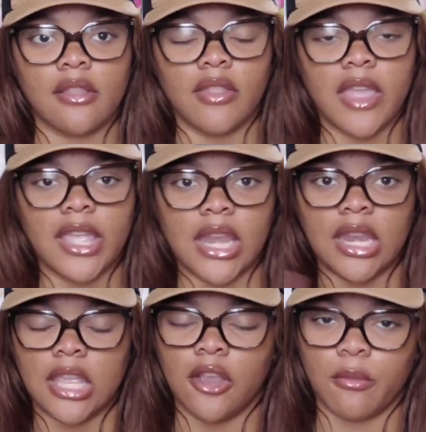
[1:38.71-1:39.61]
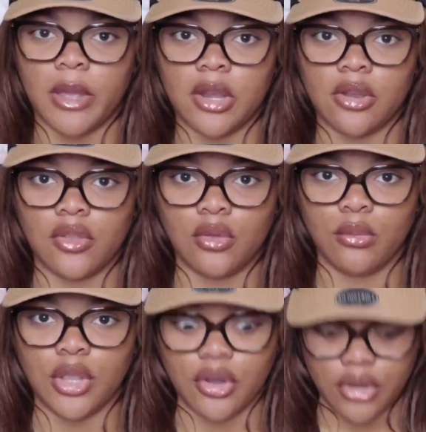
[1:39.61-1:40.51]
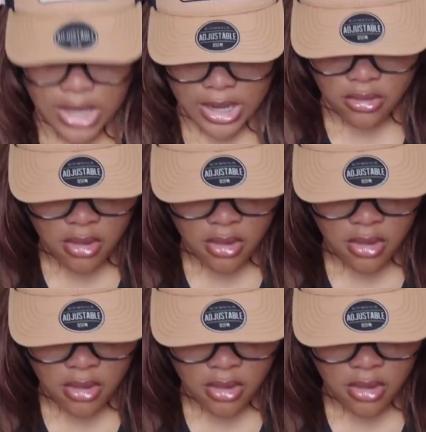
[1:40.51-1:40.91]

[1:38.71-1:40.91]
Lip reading: so they can adhere better to your nail.